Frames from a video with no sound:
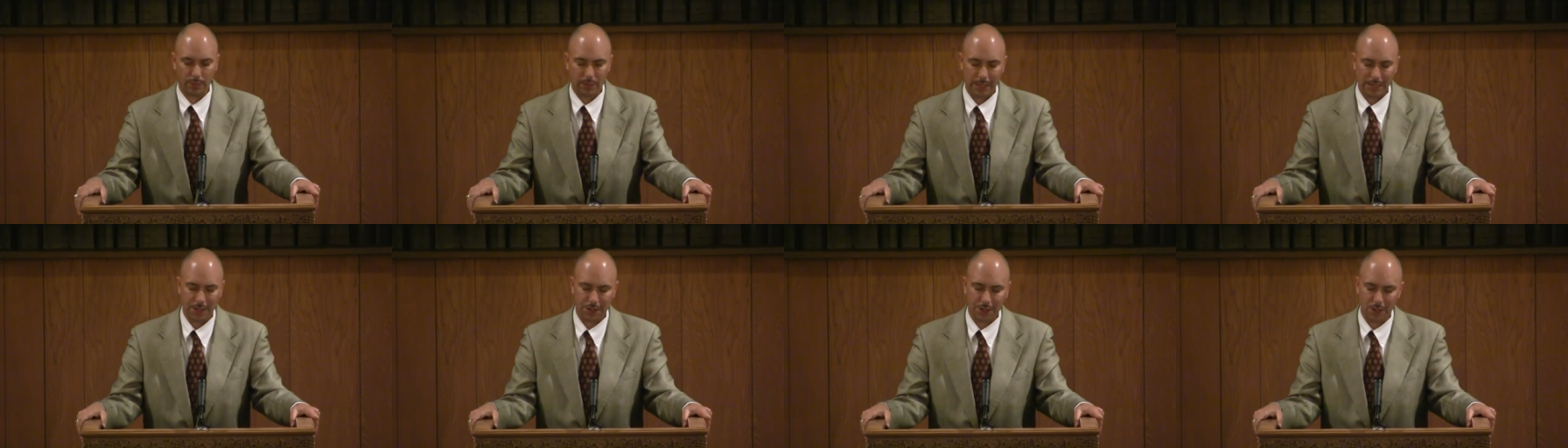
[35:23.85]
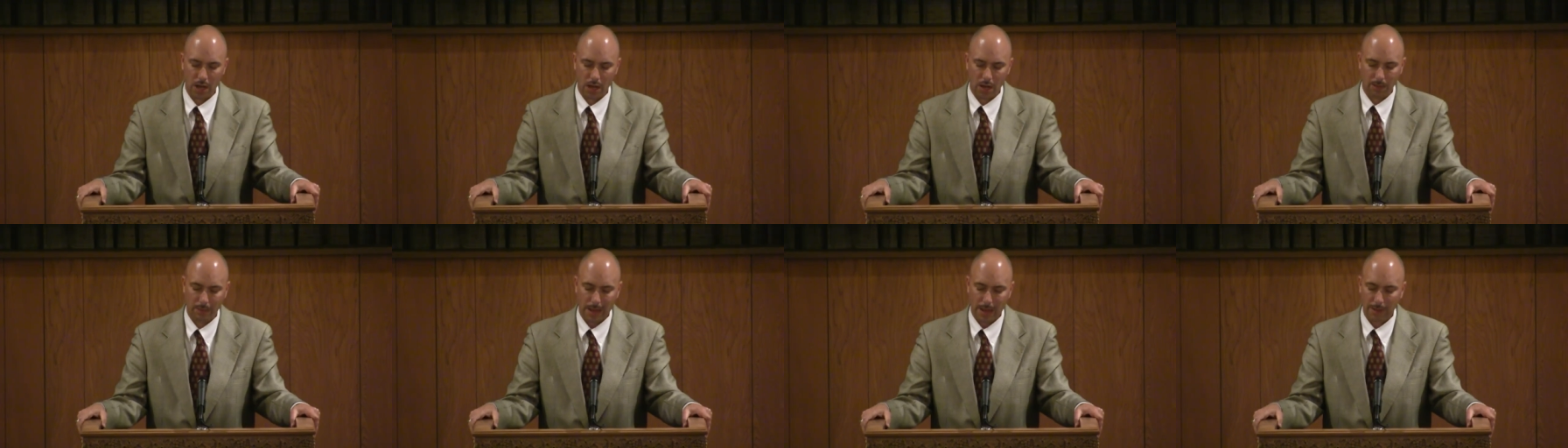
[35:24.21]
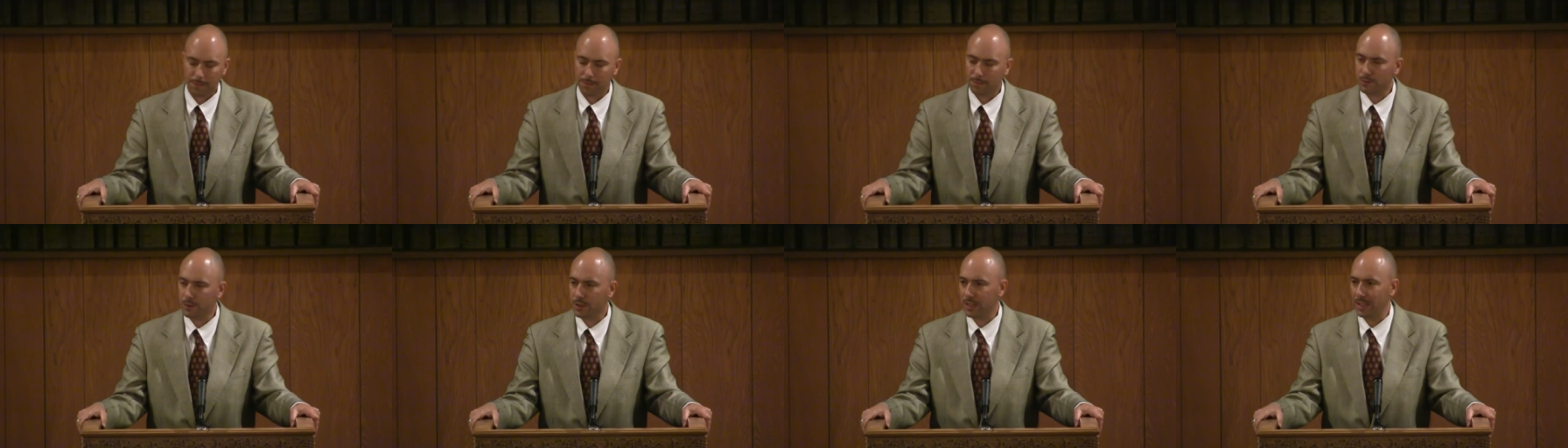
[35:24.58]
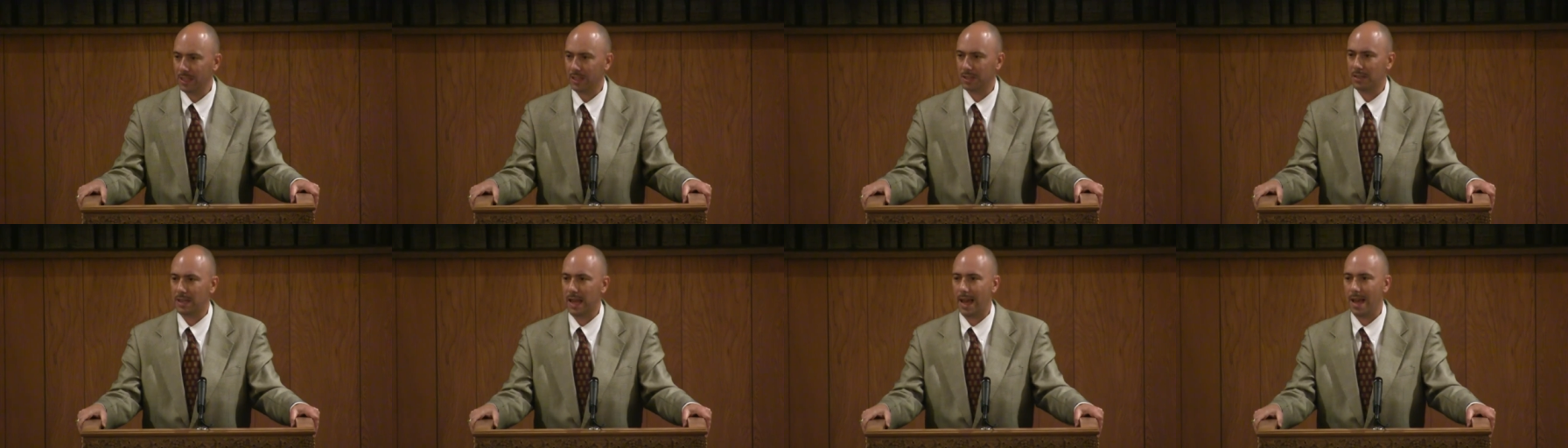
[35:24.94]
He shot about
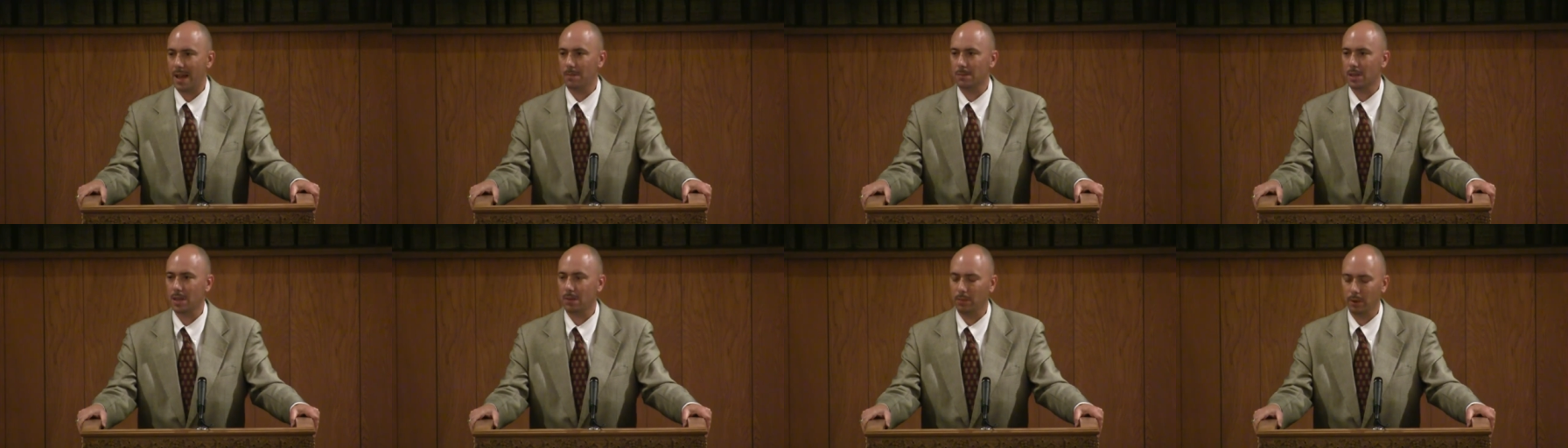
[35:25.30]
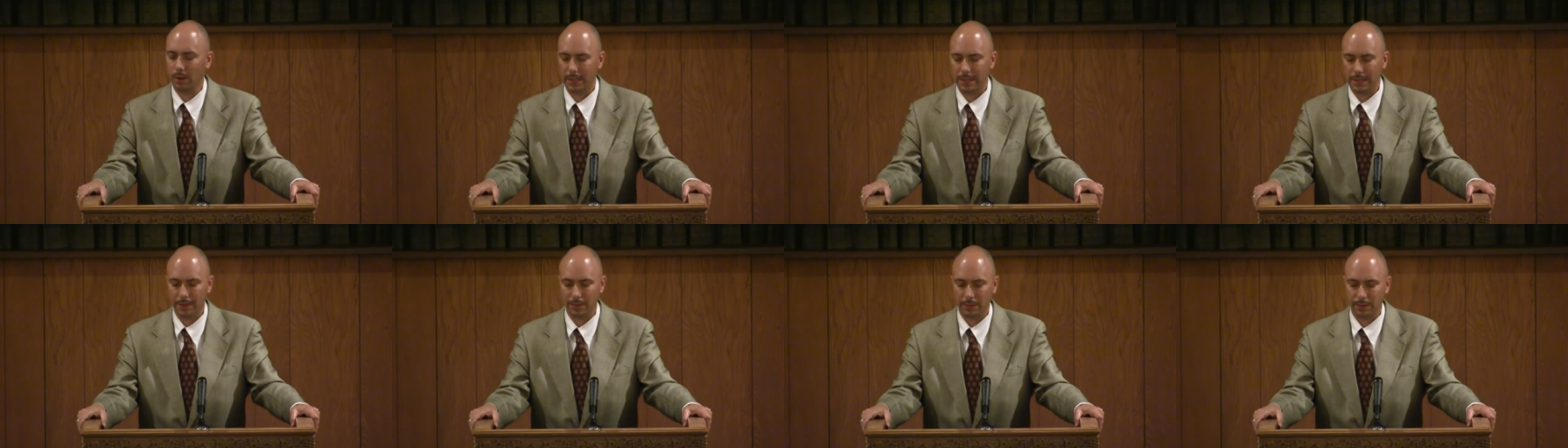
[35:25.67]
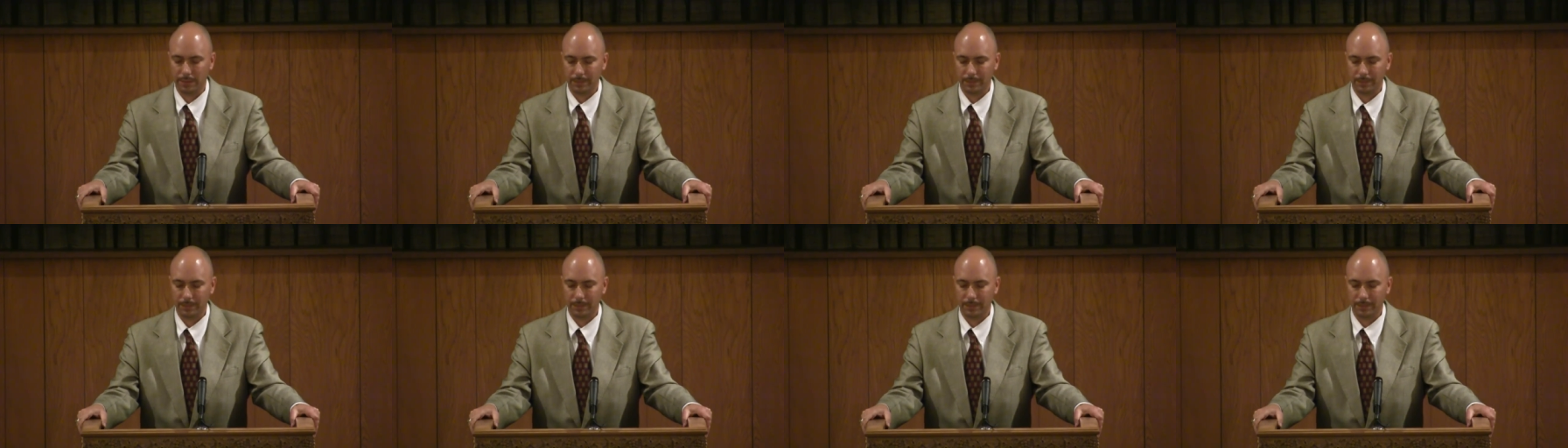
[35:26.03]
six times, I believe.